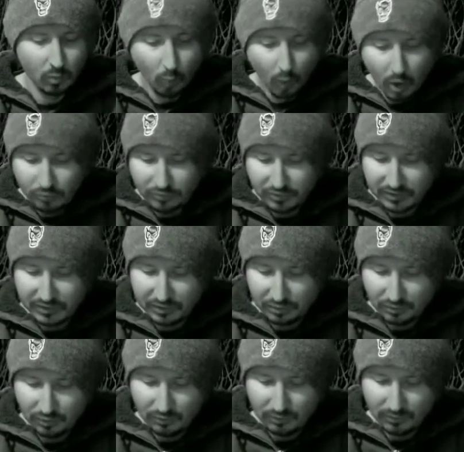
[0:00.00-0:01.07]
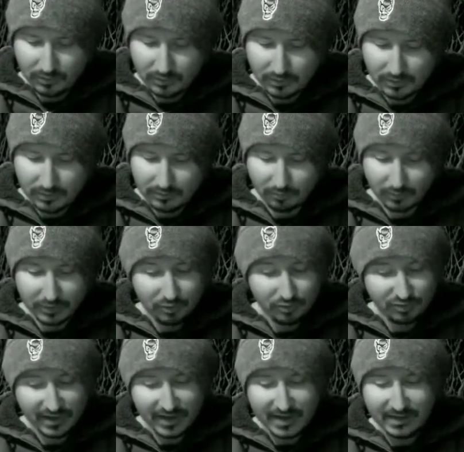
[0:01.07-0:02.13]
Woe to you, for you
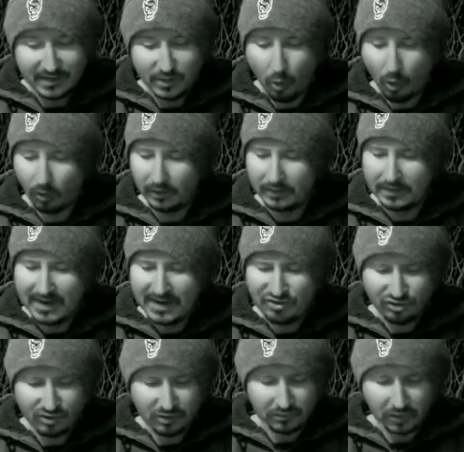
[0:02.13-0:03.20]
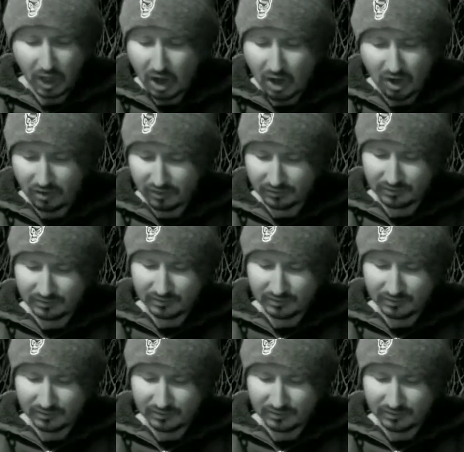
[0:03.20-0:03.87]
say you are a nation of laws,